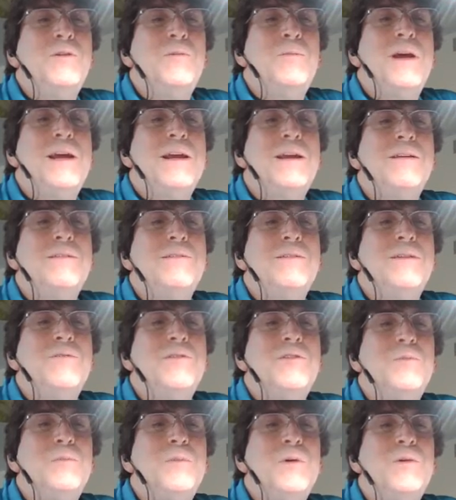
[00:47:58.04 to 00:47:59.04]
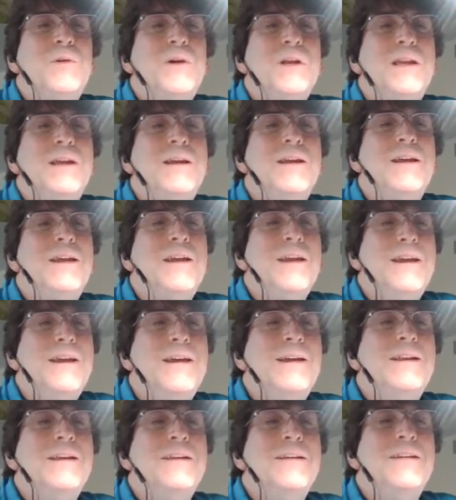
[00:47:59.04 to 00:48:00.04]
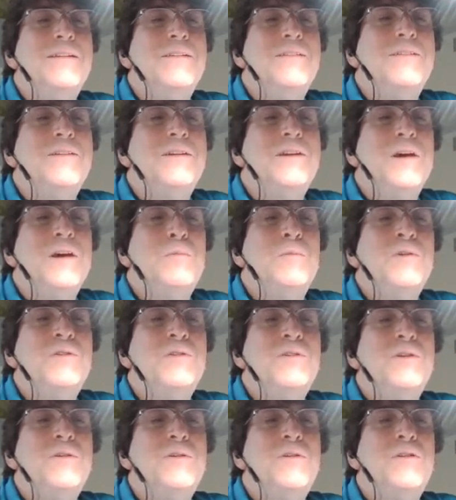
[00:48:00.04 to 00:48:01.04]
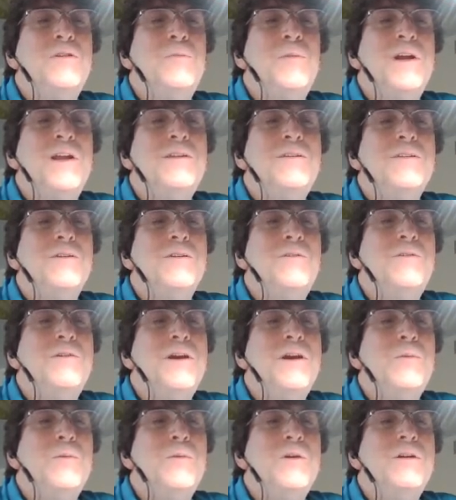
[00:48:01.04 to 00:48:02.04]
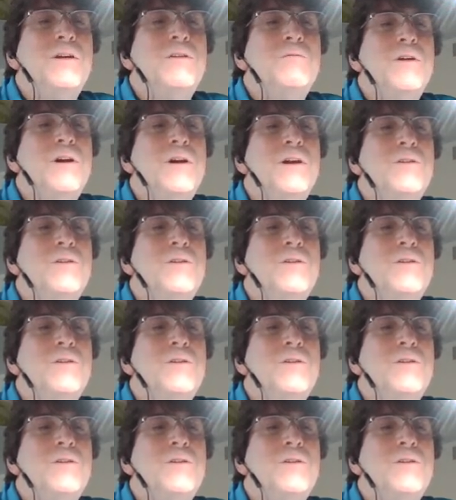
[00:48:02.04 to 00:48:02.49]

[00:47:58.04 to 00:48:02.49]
Oh, I like that trivia. I missed it. The first time the word dewback is ever spoken in